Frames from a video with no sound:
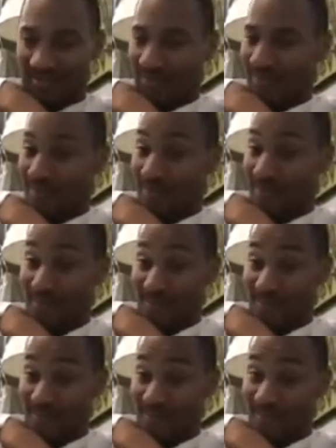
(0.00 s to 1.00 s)

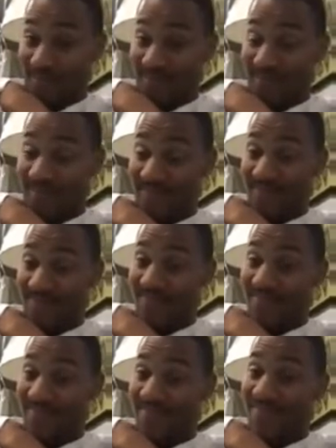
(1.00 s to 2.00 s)

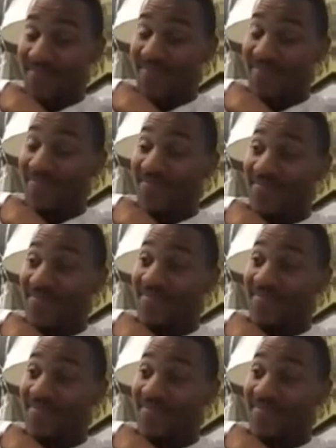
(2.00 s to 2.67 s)
[no speech]